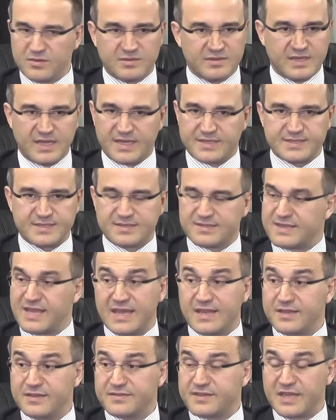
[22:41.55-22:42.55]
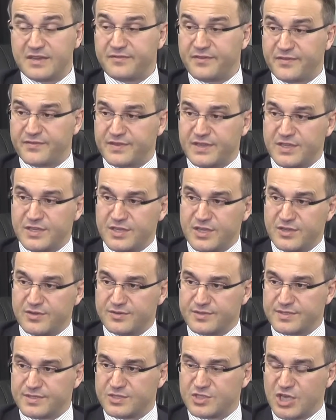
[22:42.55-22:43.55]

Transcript: last 10-15 years.